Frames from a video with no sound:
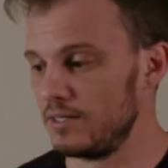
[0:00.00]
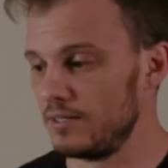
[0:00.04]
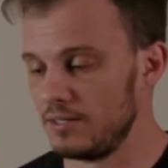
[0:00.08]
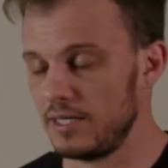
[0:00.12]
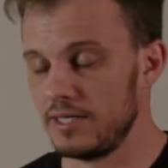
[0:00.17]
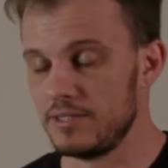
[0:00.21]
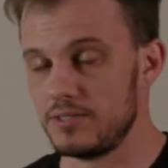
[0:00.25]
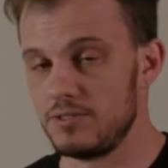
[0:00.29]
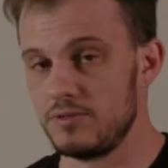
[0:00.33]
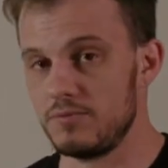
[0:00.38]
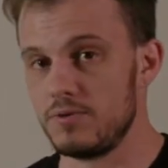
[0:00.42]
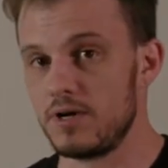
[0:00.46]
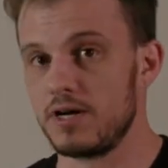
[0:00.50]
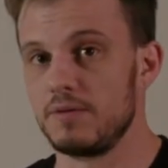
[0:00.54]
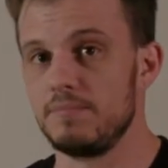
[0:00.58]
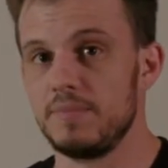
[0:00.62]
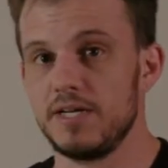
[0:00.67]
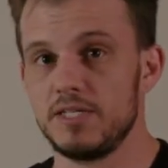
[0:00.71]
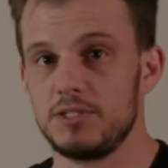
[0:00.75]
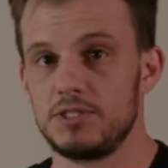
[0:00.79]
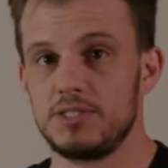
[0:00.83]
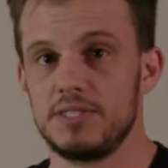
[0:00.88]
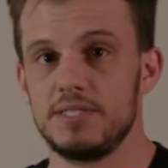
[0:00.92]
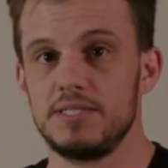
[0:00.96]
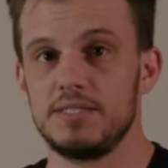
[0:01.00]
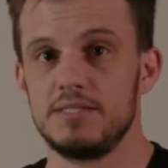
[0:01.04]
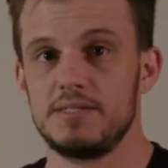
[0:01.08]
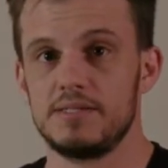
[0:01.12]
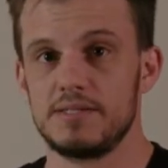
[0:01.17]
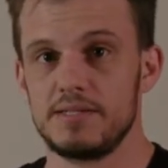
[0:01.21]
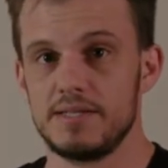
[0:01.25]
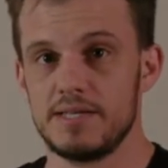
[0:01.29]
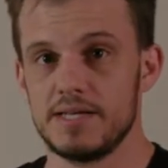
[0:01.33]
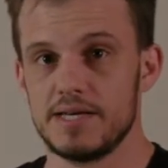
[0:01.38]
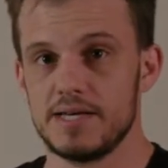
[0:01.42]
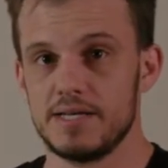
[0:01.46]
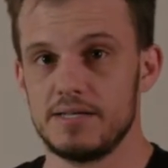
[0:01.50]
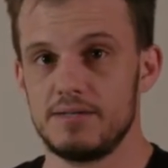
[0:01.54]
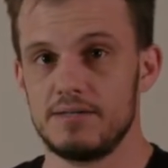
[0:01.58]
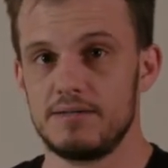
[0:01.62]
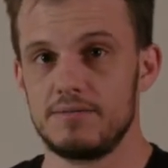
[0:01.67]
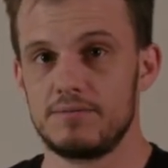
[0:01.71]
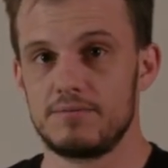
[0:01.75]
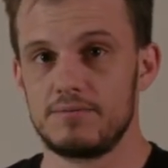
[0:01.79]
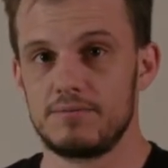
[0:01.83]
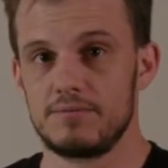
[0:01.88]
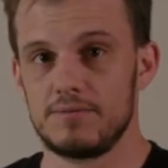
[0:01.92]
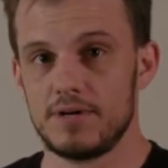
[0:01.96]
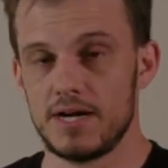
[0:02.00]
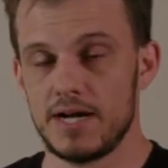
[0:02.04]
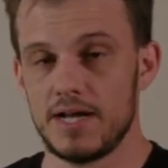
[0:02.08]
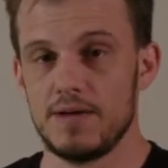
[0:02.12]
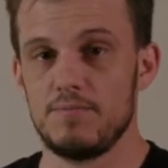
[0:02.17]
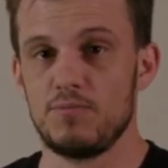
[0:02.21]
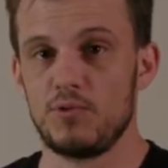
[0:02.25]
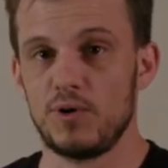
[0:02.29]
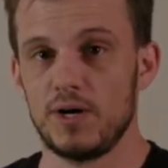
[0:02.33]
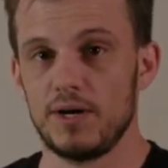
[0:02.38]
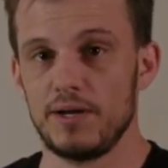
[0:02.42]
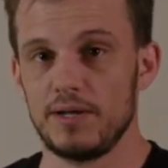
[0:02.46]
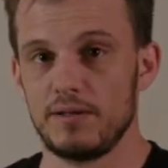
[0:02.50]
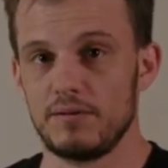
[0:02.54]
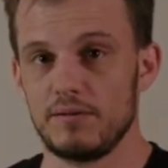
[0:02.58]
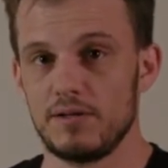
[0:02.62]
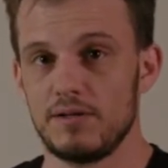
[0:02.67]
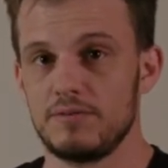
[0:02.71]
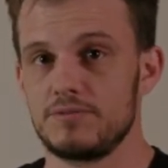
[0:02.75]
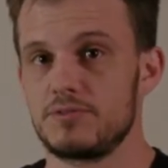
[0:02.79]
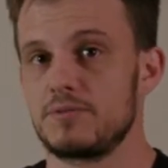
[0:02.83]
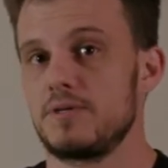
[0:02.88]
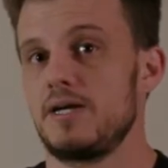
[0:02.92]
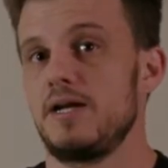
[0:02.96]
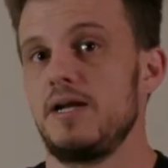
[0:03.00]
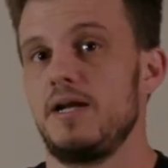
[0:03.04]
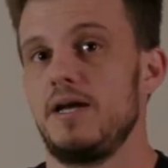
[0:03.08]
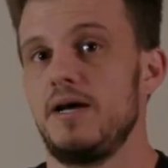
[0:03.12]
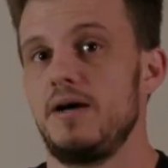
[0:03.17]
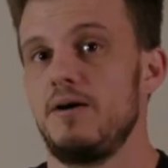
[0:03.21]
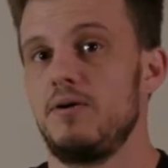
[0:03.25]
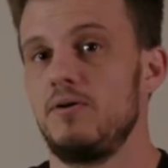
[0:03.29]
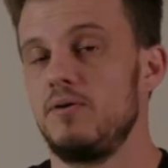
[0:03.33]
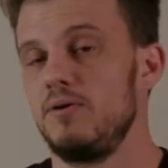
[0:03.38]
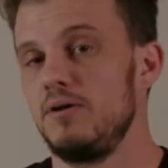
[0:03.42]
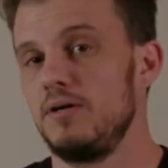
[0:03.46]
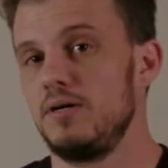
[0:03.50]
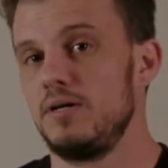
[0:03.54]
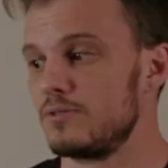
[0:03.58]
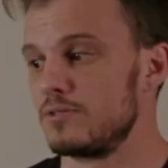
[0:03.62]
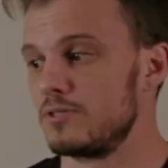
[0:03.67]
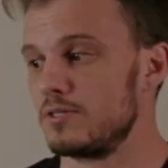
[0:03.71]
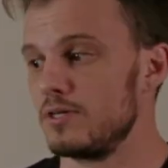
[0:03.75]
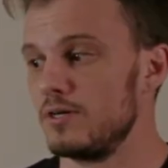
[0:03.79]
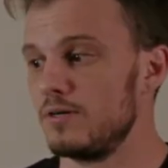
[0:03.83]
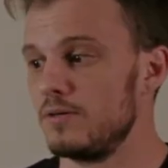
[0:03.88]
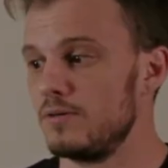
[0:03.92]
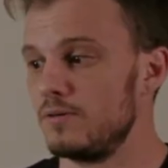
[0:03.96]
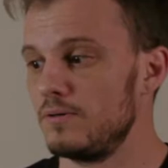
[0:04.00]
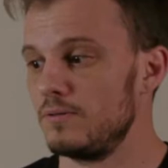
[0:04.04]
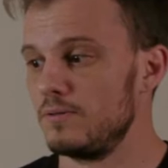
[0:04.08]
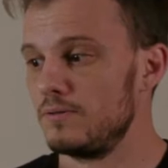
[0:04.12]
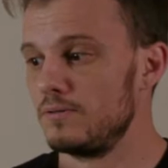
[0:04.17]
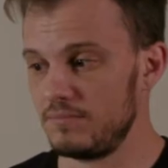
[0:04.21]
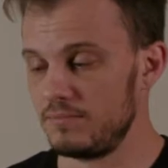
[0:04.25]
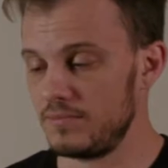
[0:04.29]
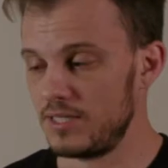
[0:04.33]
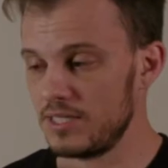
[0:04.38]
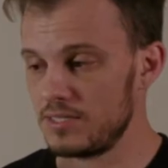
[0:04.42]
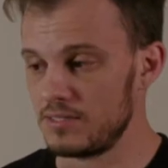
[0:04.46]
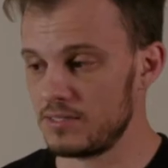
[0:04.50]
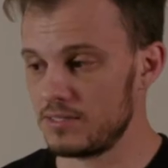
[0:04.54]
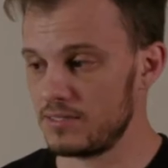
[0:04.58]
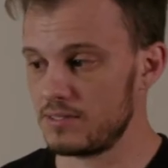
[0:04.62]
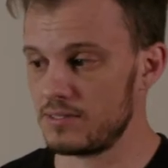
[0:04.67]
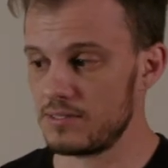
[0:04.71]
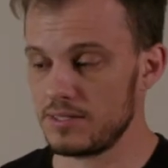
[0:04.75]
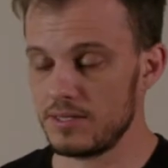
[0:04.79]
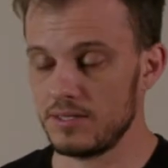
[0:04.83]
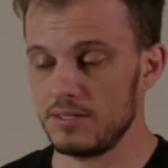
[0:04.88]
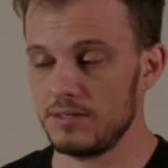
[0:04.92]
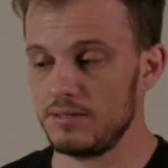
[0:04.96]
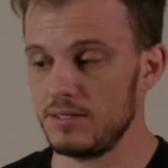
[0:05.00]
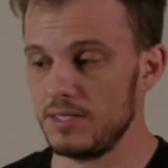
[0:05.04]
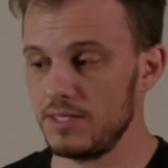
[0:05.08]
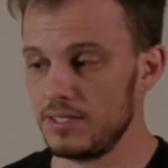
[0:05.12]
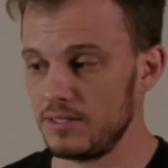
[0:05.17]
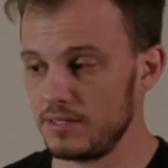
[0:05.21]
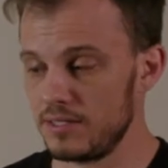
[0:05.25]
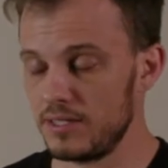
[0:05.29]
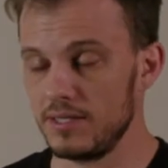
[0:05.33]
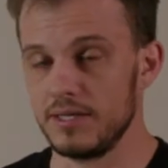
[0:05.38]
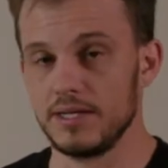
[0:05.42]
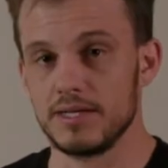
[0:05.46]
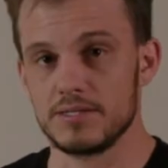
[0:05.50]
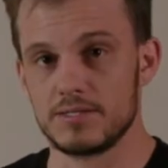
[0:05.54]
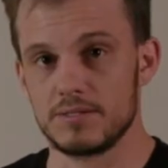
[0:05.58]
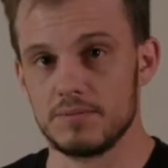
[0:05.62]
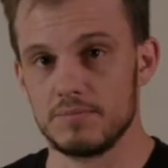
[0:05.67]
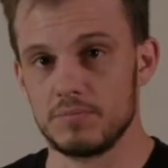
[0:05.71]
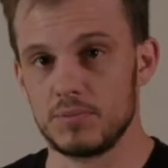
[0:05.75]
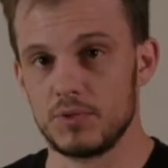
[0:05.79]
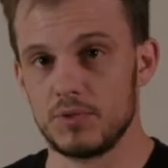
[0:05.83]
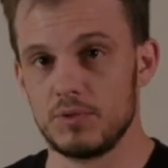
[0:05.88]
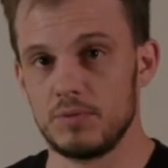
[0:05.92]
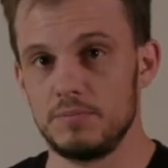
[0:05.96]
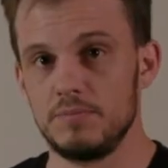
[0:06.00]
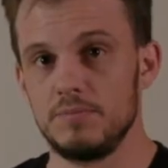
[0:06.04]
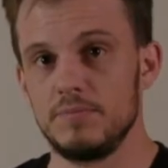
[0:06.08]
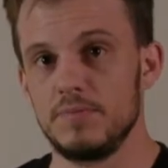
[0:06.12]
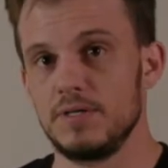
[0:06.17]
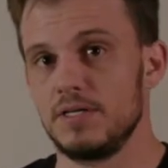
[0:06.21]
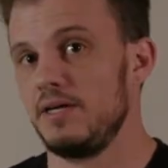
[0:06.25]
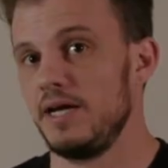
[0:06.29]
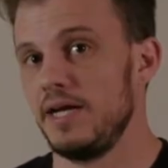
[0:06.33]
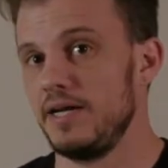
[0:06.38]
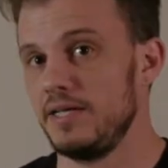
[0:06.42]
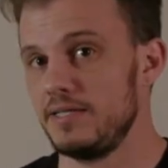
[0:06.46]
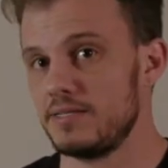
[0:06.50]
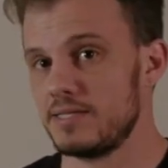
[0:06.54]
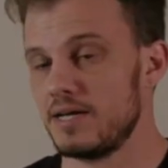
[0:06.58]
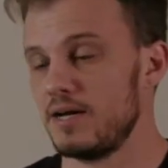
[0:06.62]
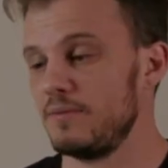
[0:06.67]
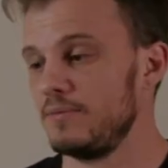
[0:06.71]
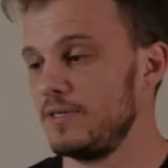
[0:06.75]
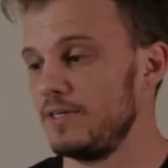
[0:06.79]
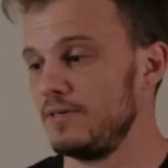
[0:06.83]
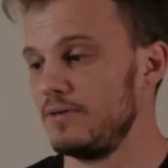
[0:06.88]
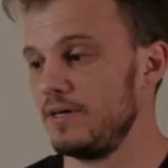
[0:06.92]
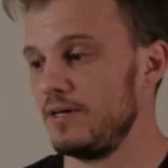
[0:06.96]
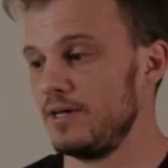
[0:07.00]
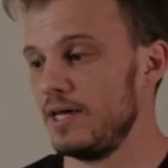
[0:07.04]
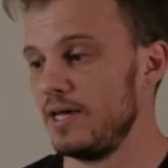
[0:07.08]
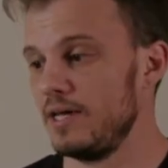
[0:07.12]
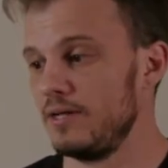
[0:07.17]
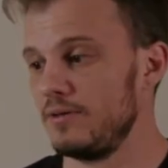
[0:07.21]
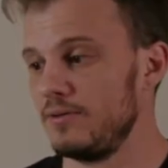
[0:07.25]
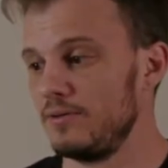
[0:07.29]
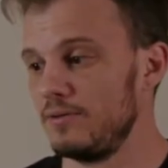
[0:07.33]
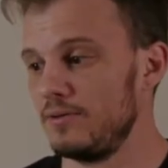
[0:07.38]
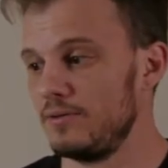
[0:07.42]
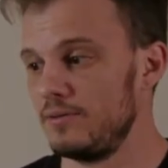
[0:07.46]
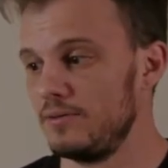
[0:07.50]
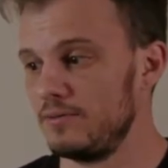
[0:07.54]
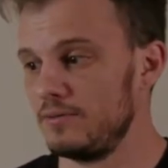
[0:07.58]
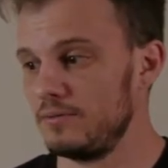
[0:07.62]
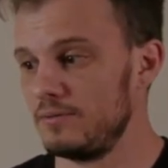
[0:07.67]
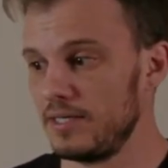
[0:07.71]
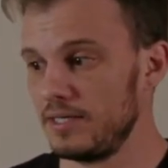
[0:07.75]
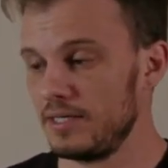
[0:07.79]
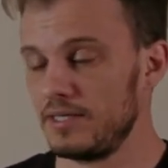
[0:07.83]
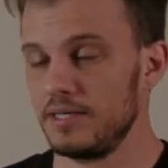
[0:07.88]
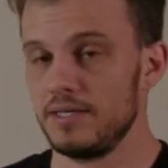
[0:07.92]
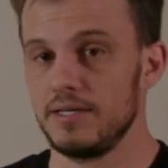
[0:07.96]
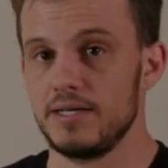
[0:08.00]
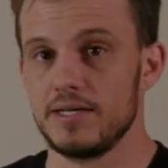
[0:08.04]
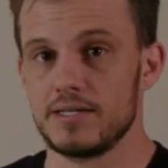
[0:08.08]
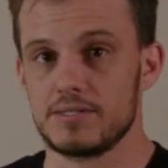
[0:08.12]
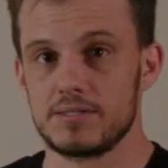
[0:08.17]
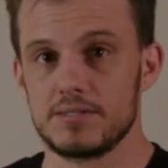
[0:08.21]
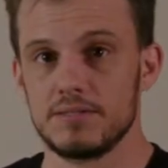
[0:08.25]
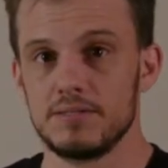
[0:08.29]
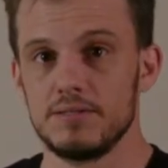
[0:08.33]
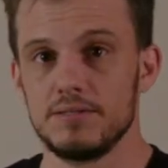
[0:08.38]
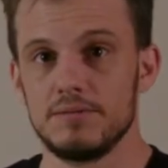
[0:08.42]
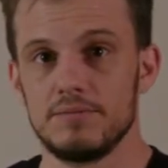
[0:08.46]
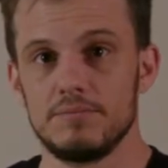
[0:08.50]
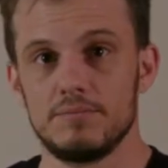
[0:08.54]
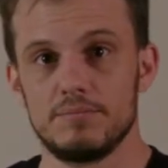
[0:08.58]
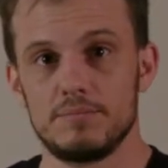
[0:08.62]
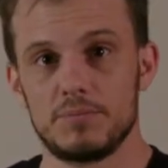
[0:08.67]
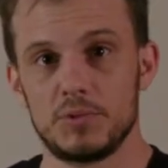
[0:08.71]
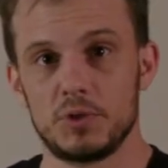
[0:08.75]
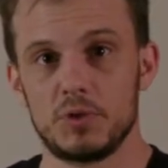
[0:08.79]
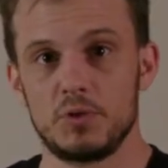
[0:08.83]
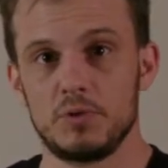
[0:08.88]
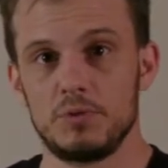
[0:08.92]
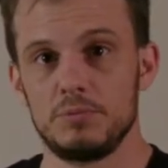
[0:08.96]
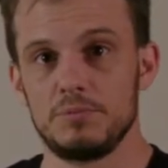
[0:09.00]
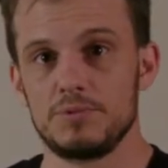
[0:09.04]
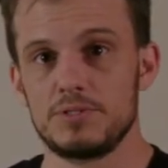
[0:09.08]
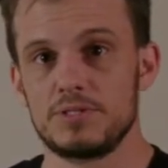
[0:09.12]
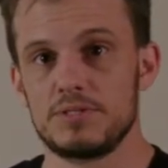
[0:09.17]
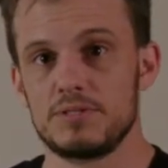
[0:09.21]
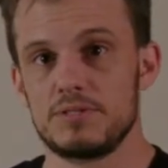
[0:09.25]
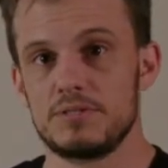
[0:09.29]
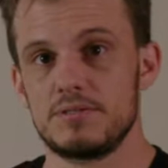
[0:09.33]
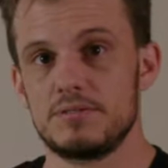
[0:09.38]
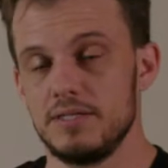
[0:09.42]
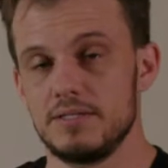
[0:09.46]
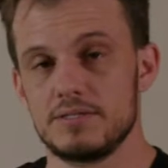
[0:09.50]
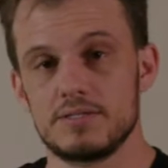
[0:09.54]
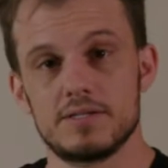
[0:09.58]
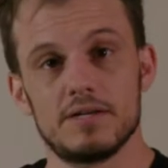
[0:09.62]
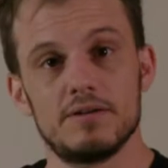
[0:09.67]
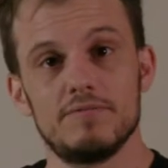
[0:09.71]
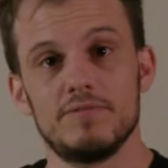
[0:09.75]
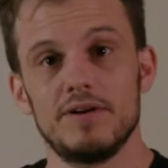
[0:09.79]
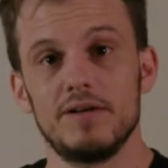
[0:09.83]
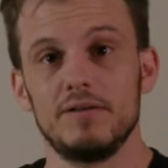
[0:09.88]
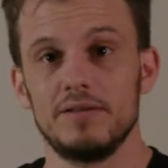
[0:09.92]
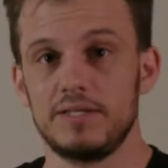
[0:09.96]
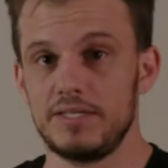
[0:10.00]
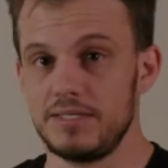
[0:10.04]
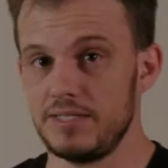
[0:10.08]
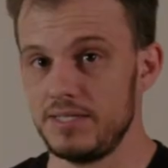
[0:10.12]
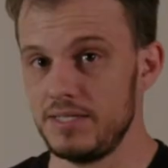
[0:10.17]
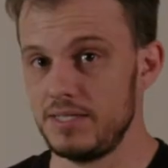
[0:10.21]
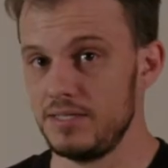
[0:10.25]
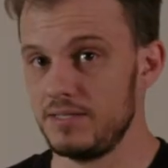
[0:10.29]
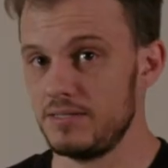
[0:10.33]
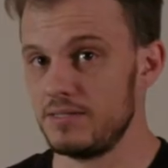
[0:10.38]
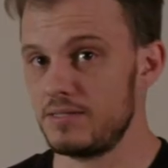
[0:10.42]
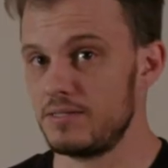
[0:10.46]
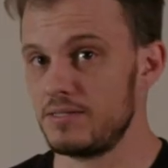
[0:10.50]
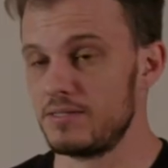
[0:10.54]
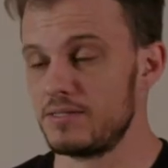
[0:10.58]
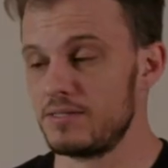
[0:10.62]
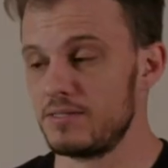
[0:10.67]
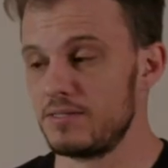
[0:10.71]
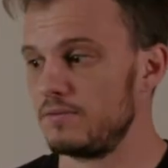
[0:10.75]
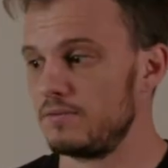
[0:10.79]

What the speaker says: I do want to mention that I'm wearing gloves right now, so this is an incandescent bulb. Anytime that you handle incandescent bulbs instead of LEDs,